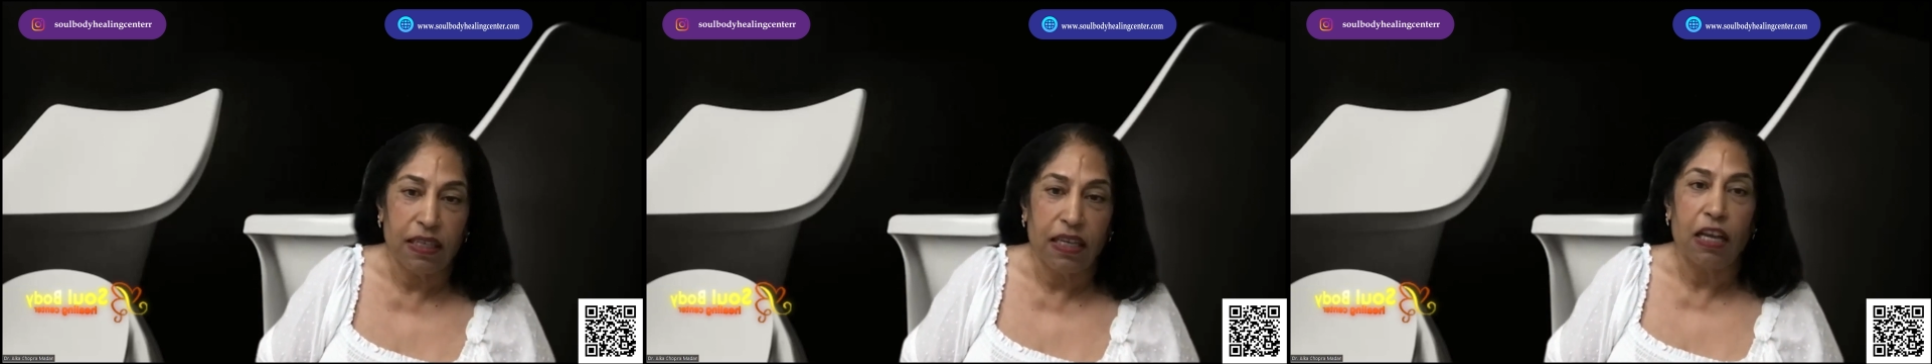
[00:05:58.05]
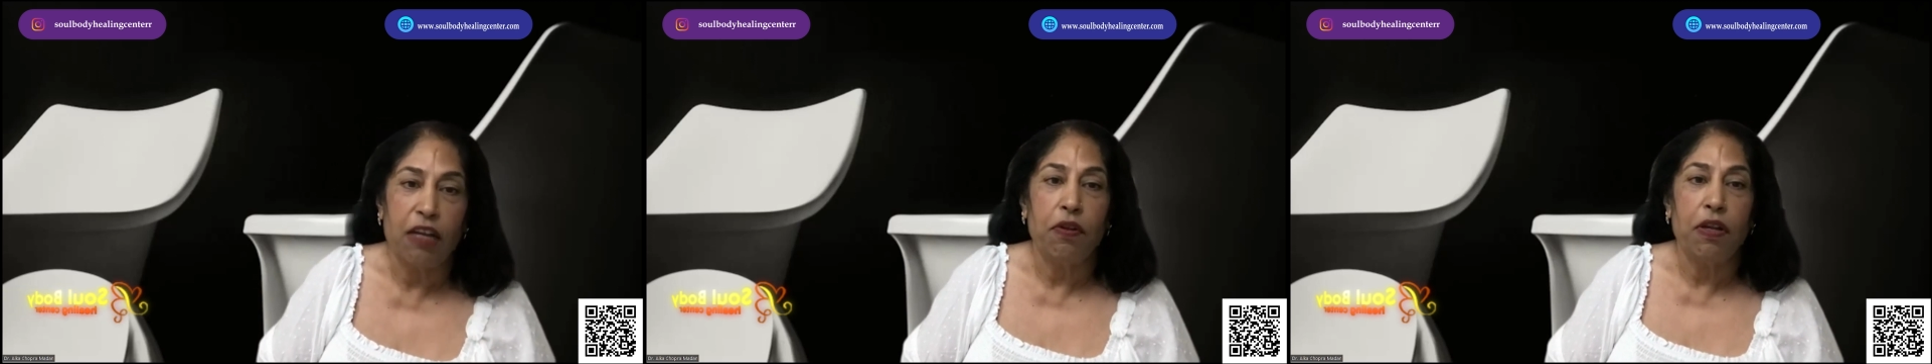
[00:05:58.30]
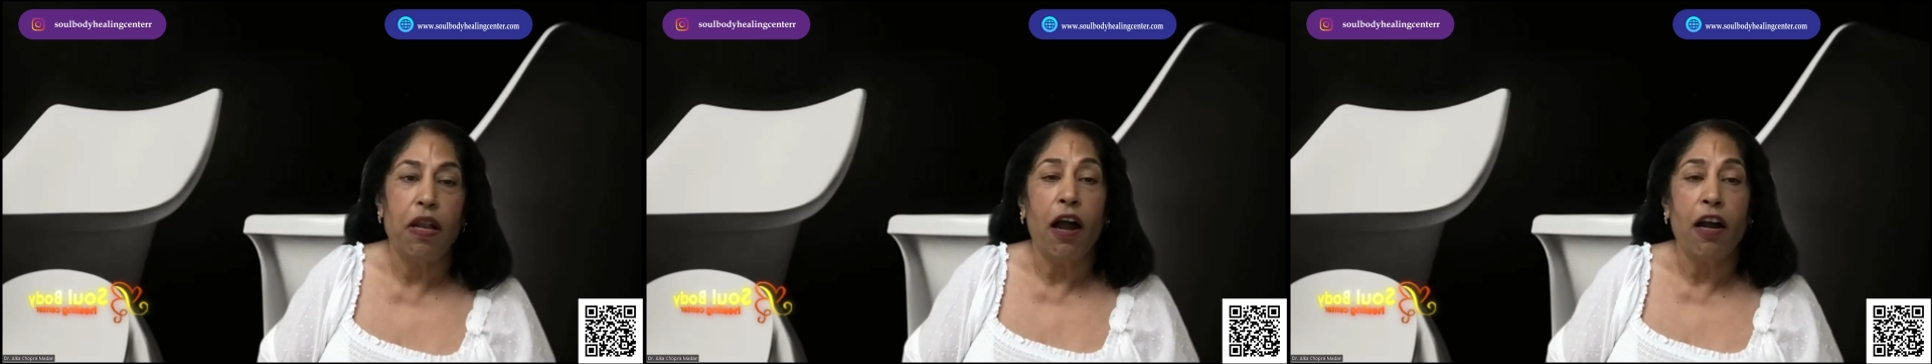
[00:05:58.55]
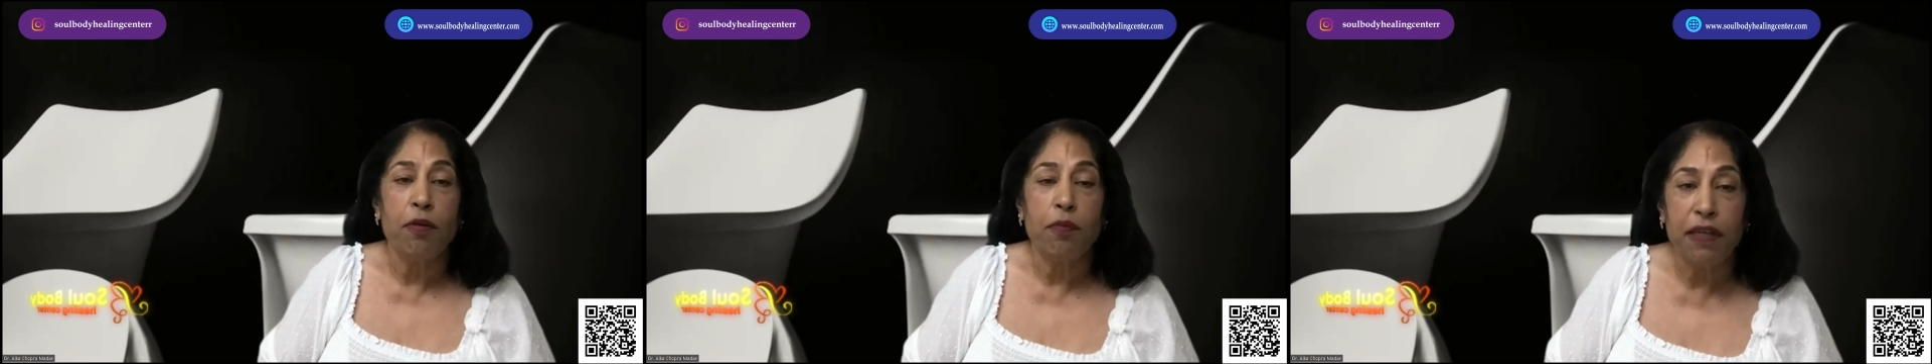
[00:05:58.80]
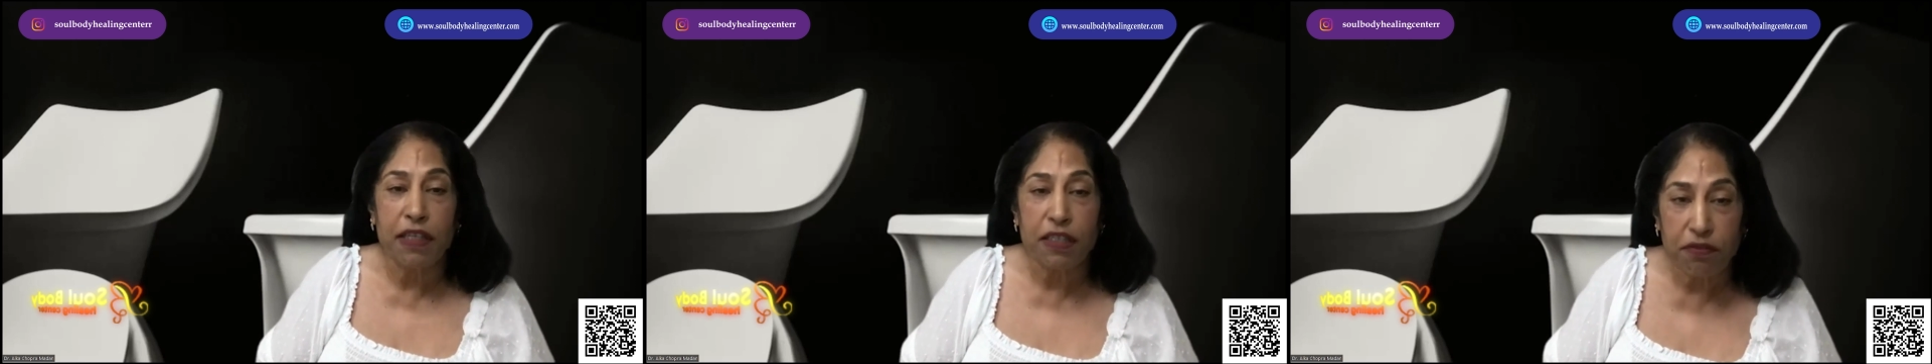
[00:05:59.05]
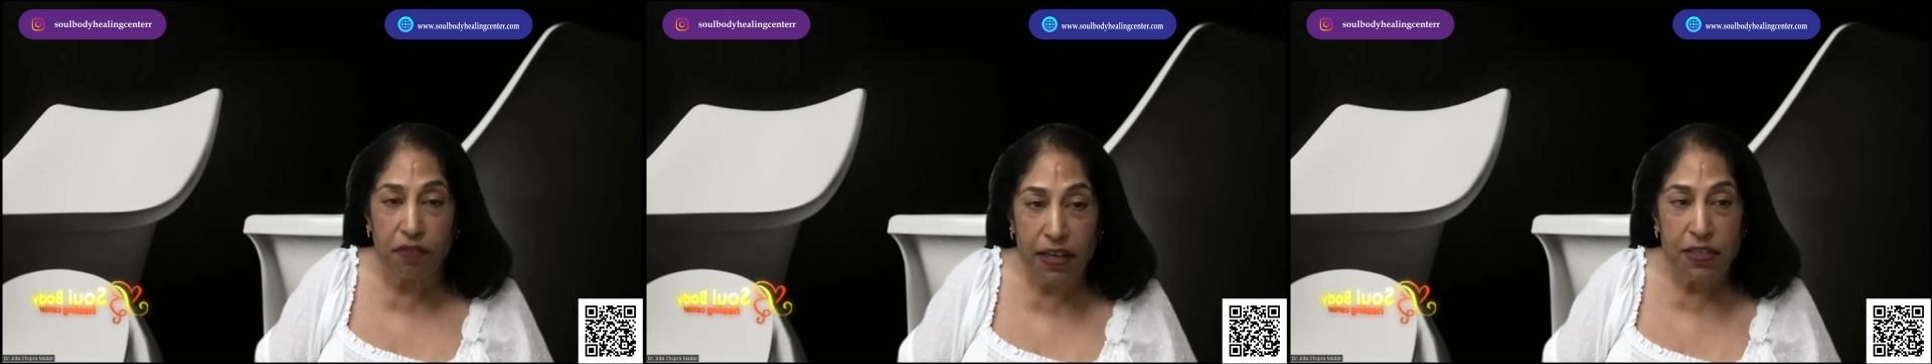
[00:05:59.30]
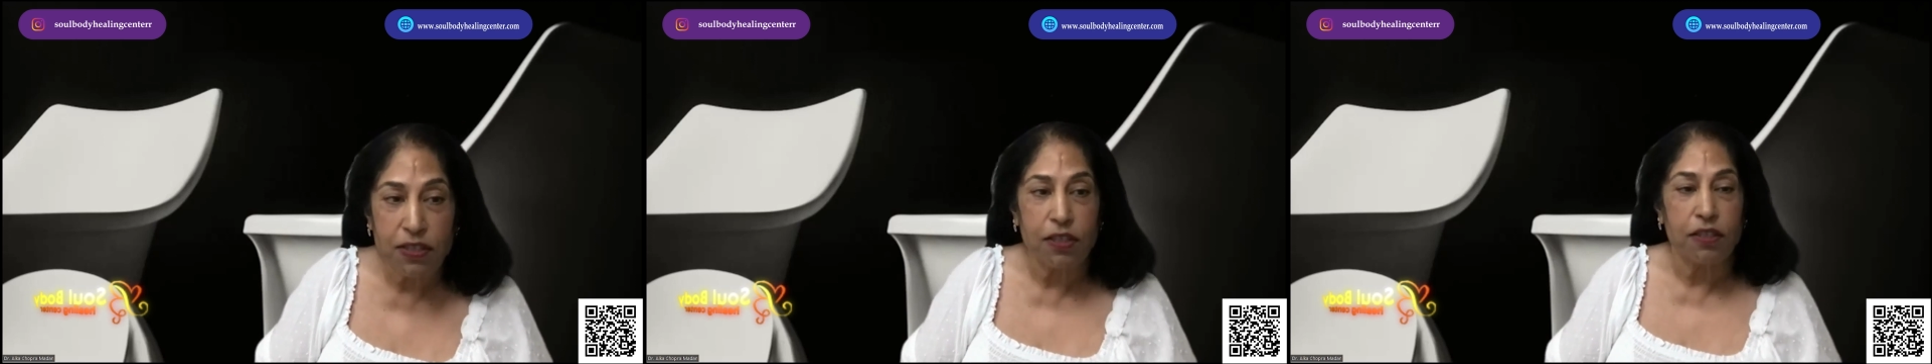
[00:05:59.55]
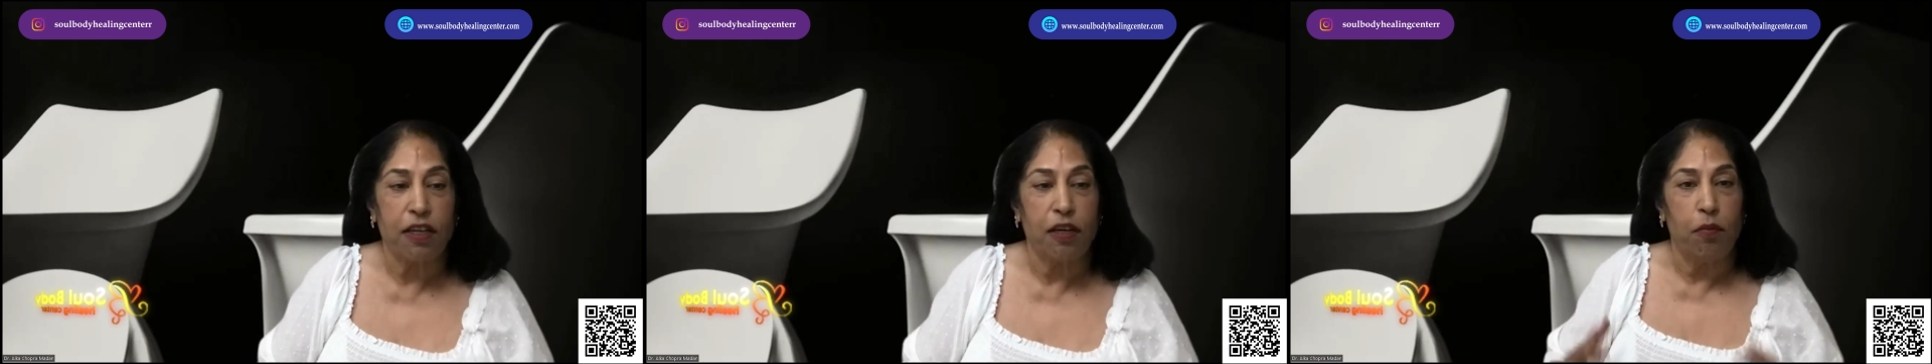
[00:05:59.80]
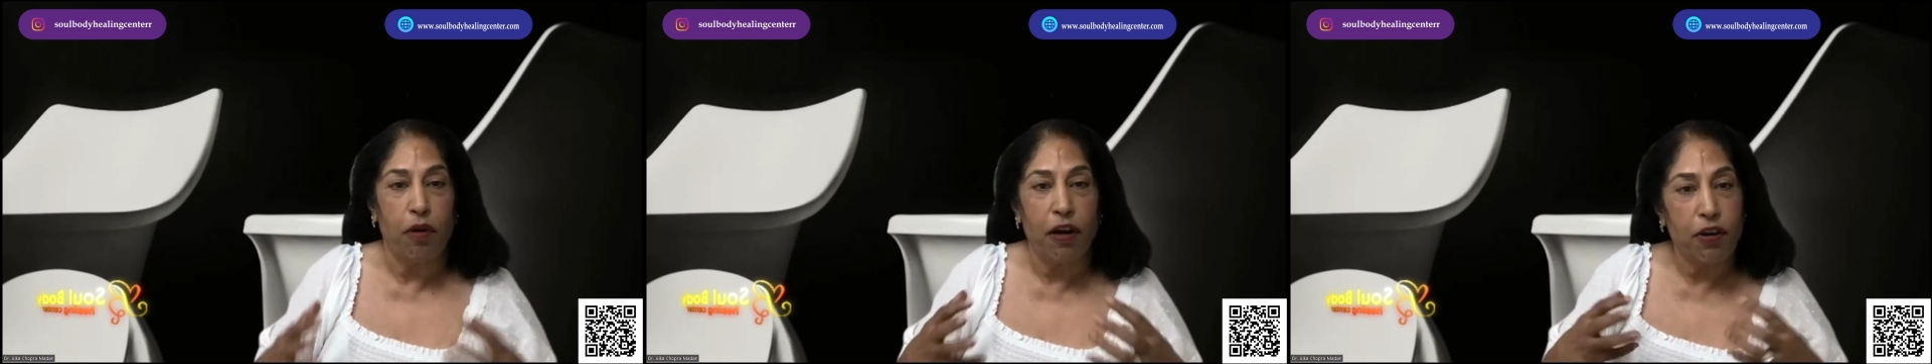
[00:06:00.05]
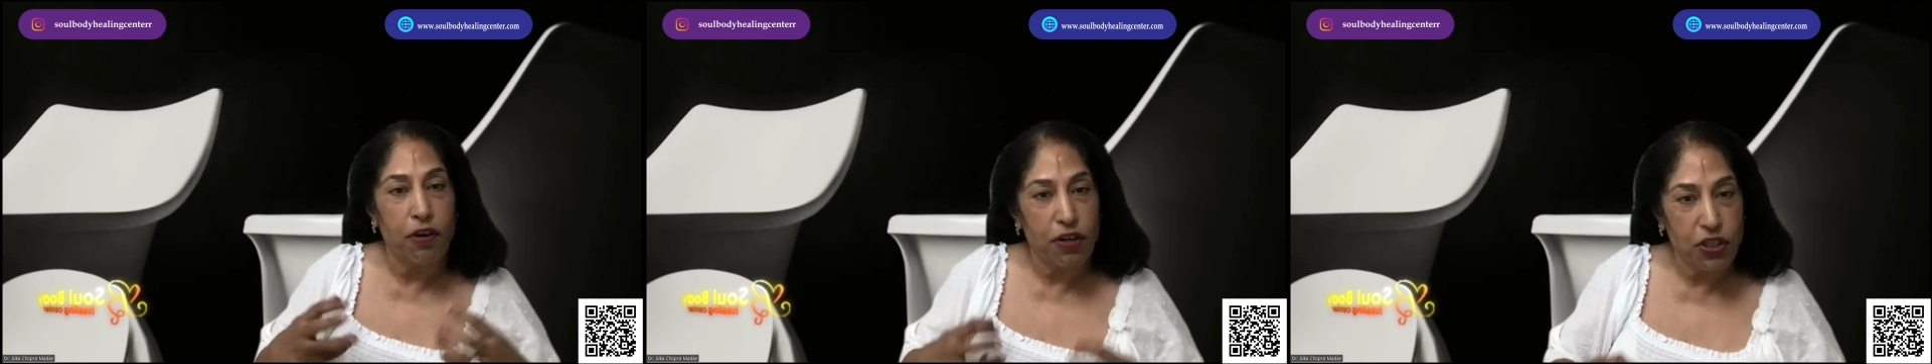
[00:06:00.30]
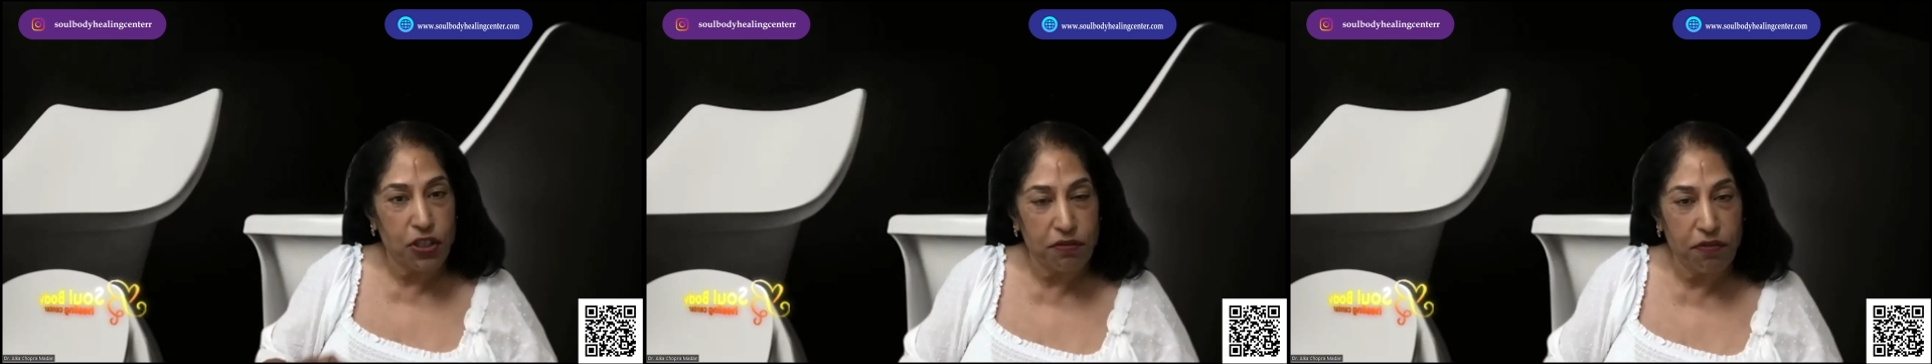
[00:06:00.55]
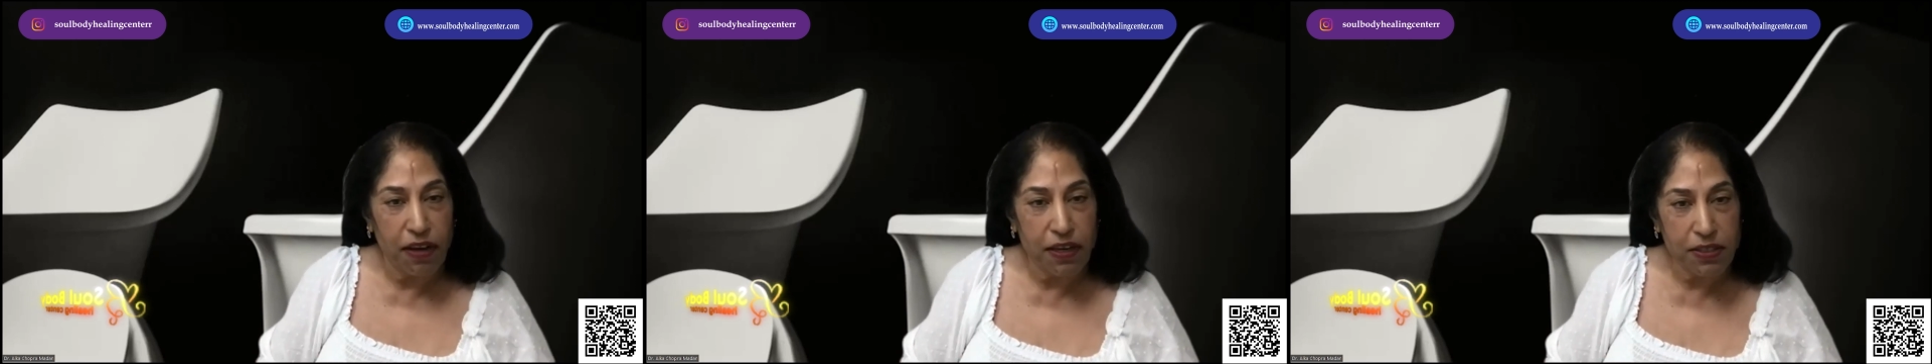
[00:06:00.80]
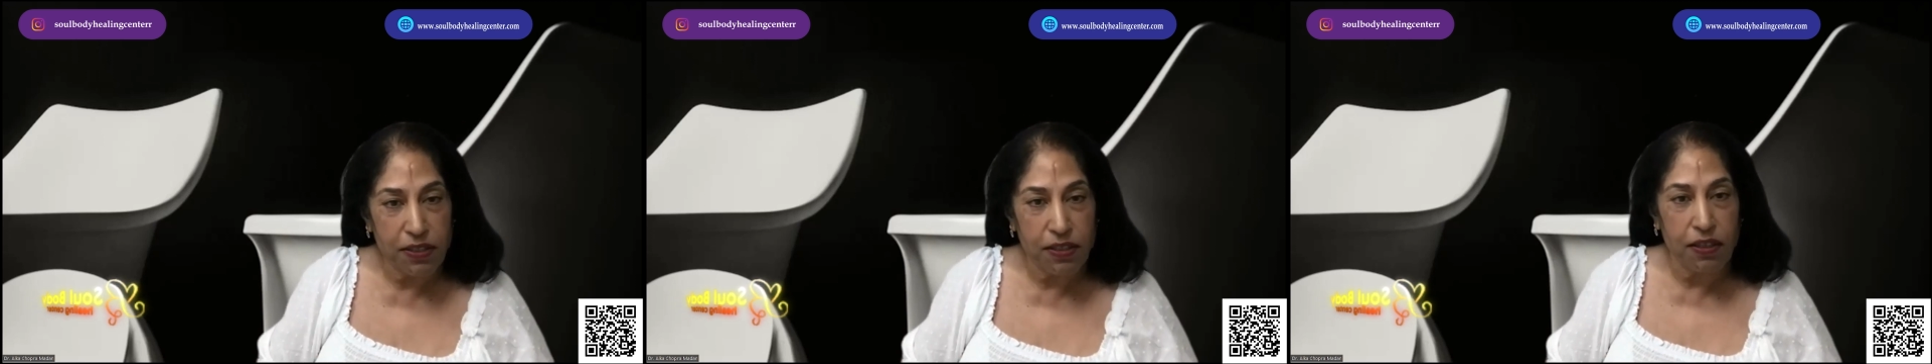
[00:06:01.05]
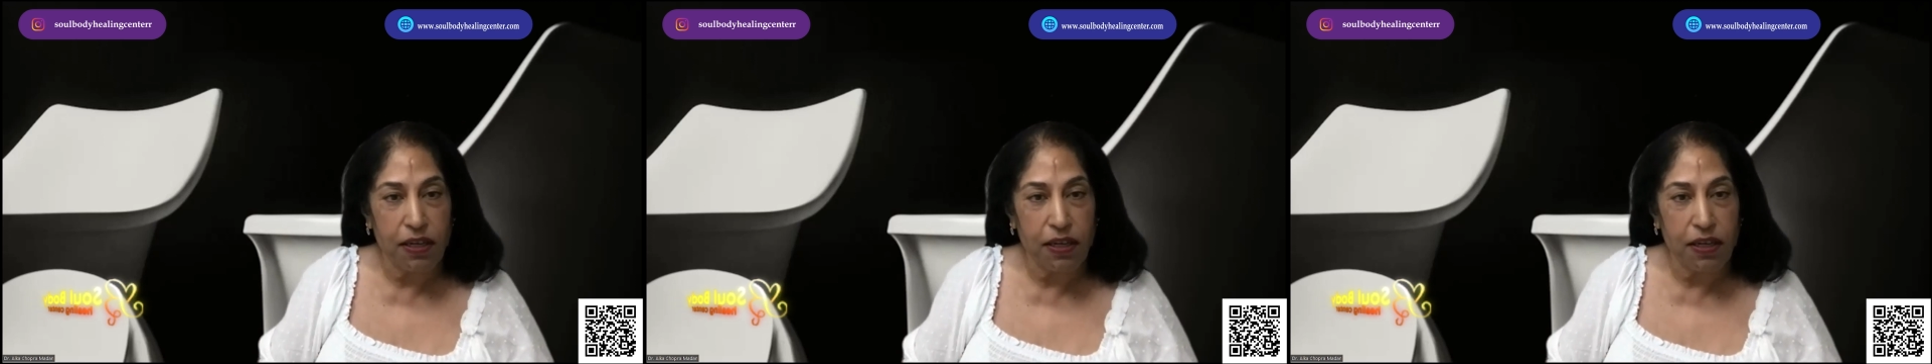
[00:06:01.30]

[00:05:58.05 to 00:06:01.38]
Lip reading: And when heart beats faster, then blood rushes faster,